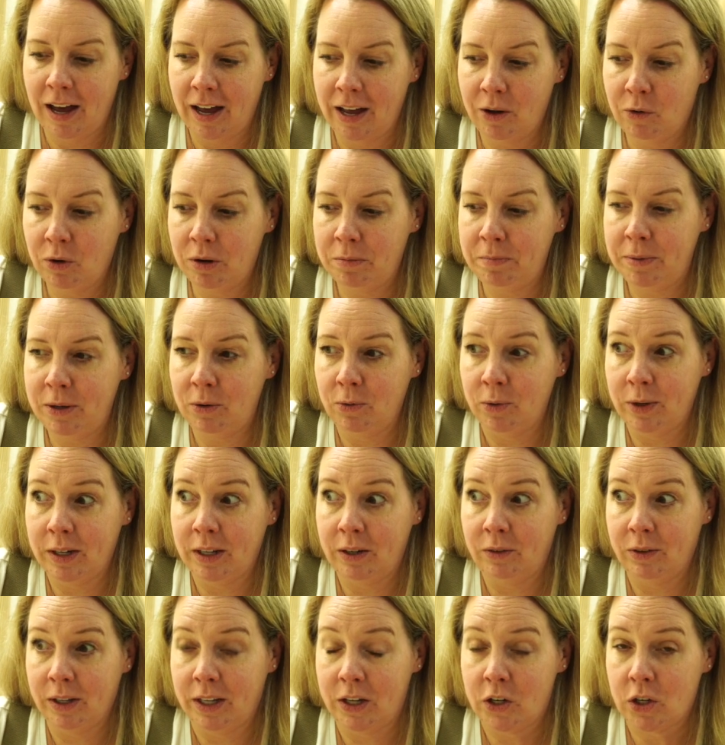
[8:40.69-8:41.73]
I would be
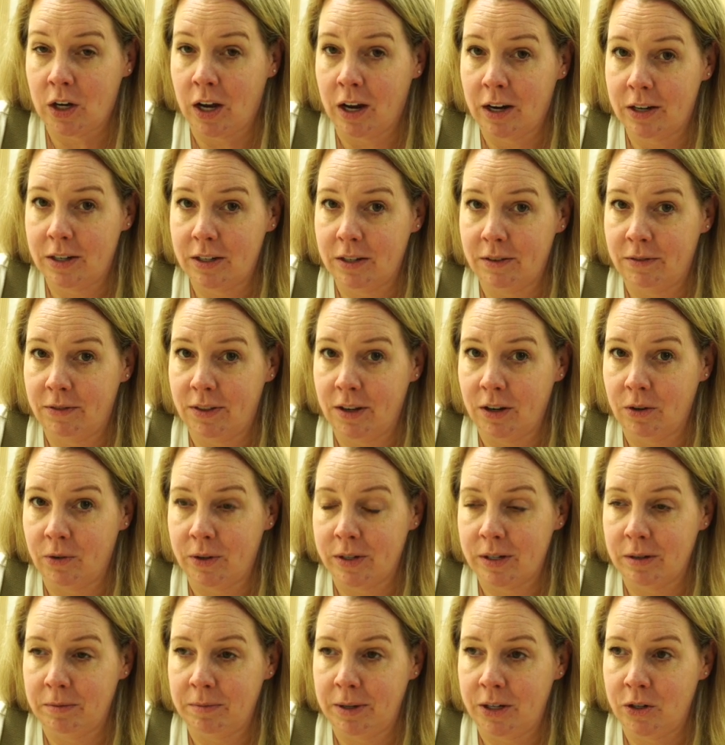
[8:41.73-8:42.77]
really shocked if there
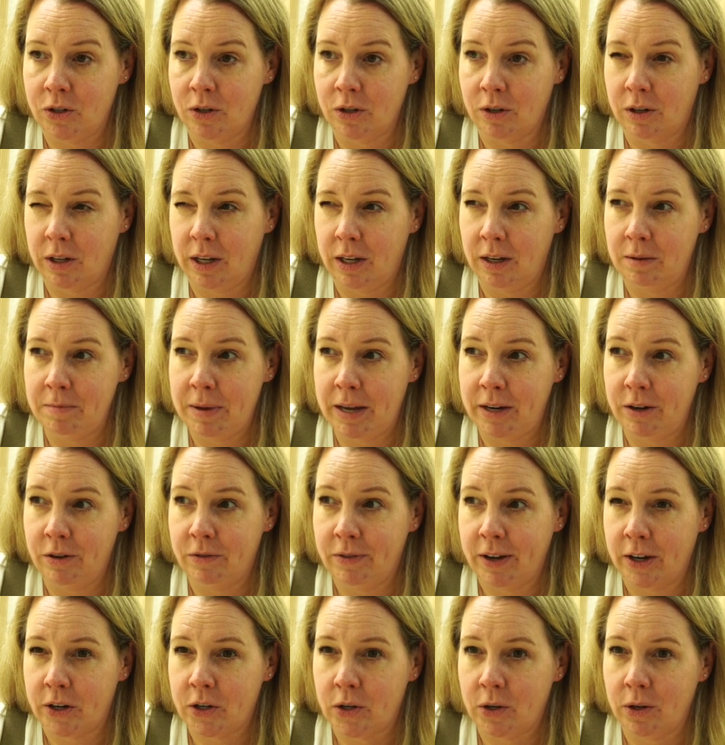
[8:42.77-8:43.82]
was a major clay
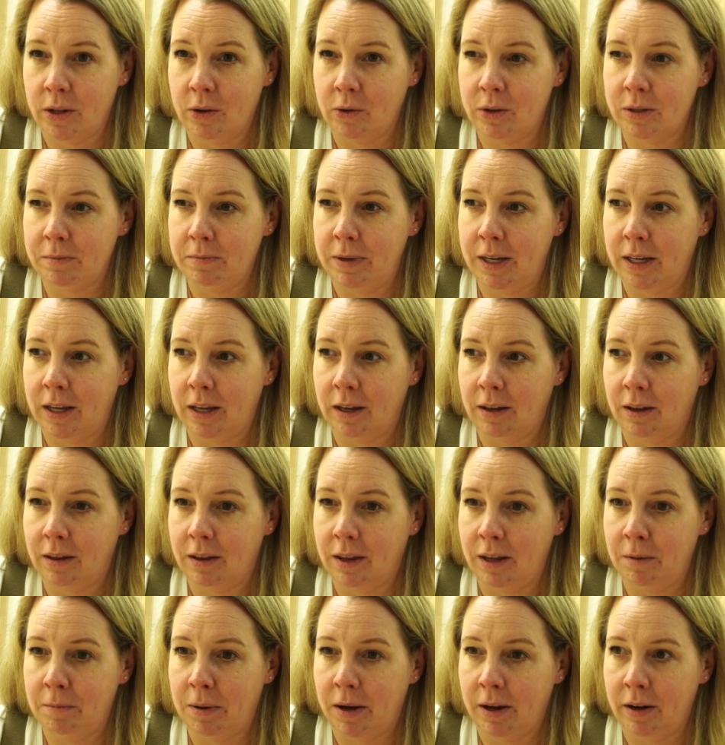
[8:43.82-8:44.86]
manufacturer that was making a
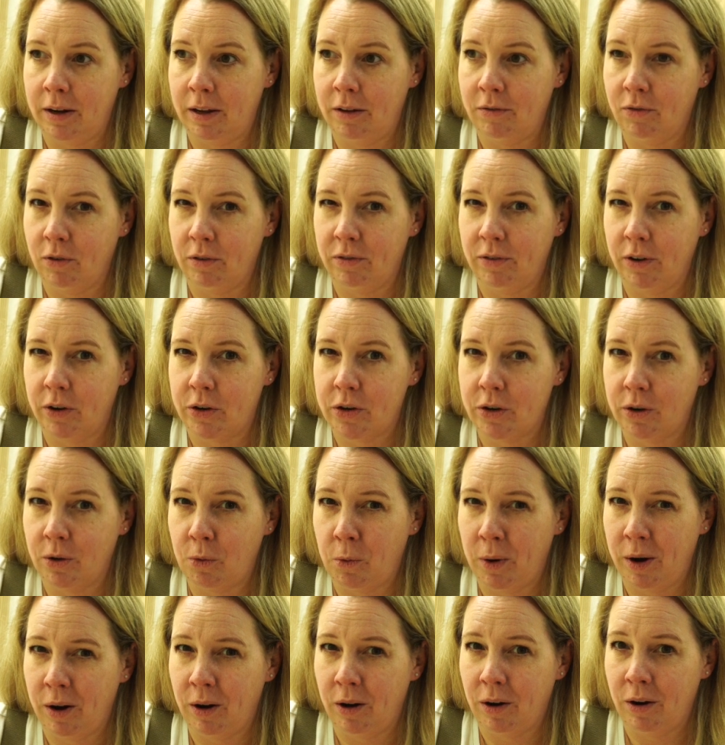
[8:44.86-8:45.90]
clay body for functional
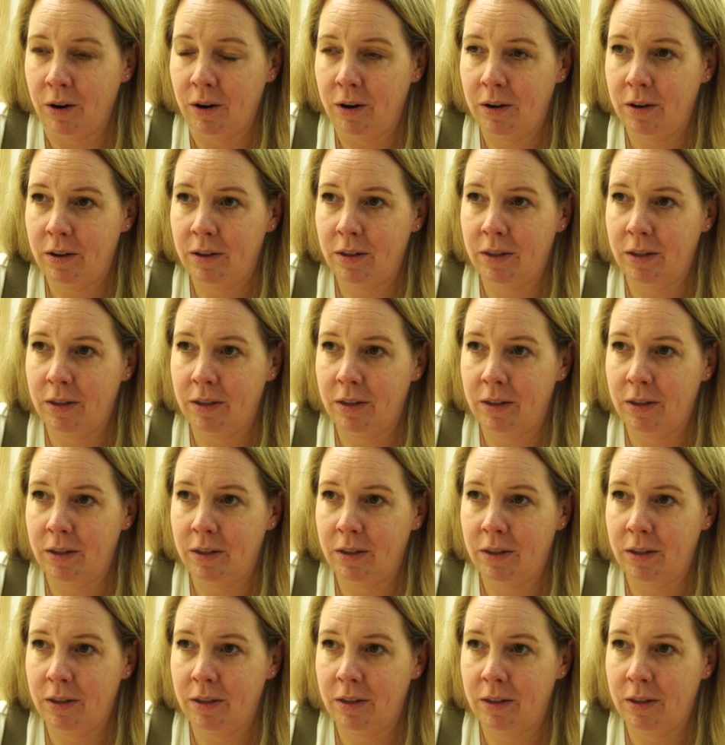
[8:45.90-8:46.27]
wear